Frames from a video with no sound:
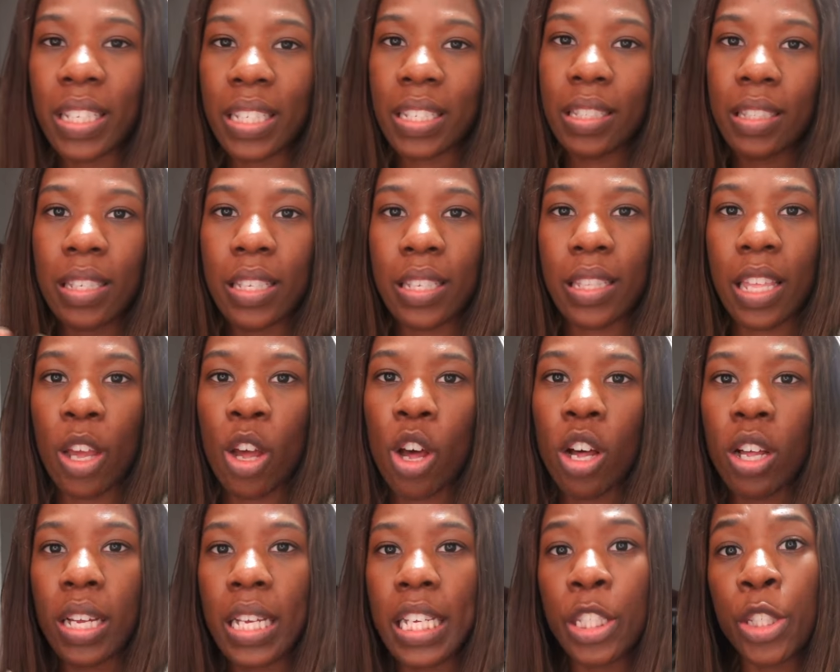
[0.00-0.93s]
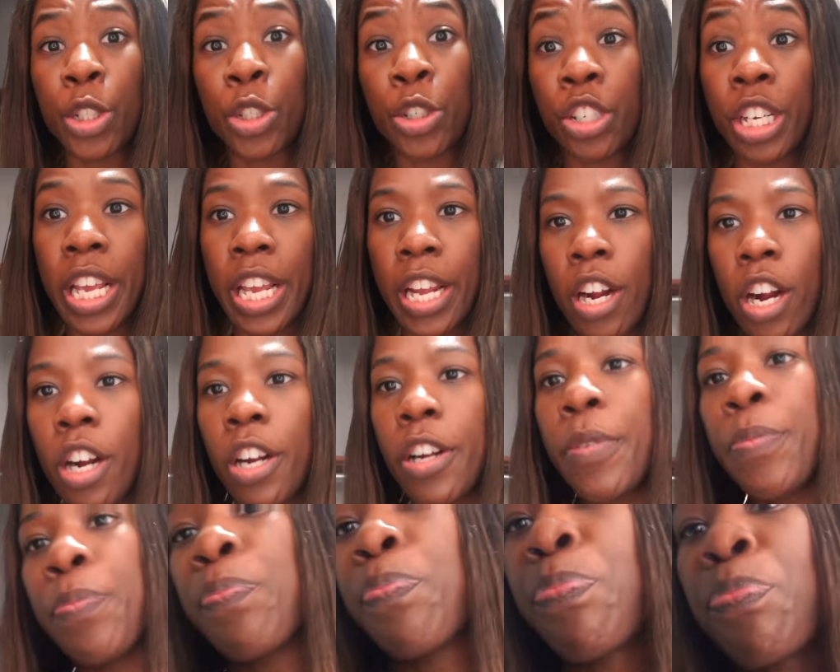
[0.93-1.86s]
this, this thing called It's Your Day
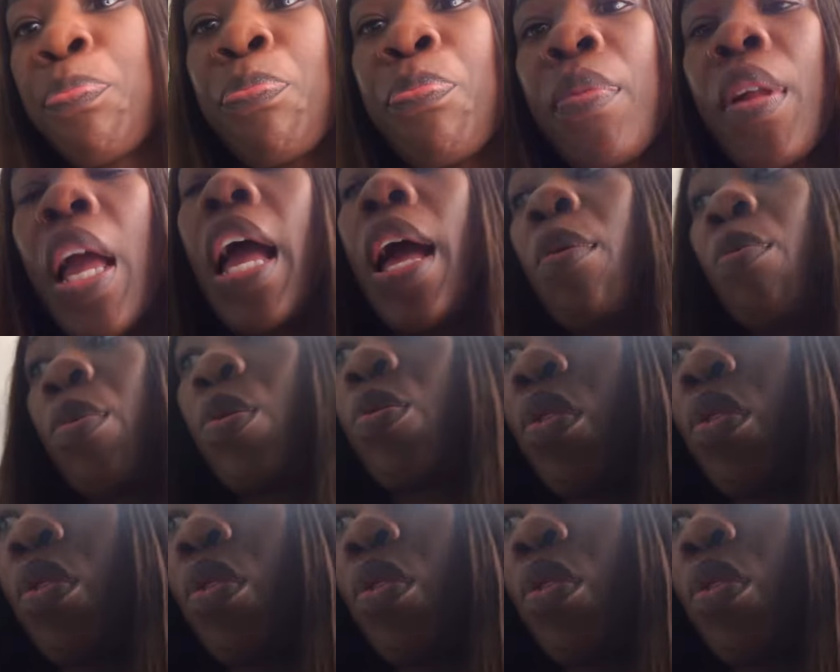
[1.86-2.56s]
card. And we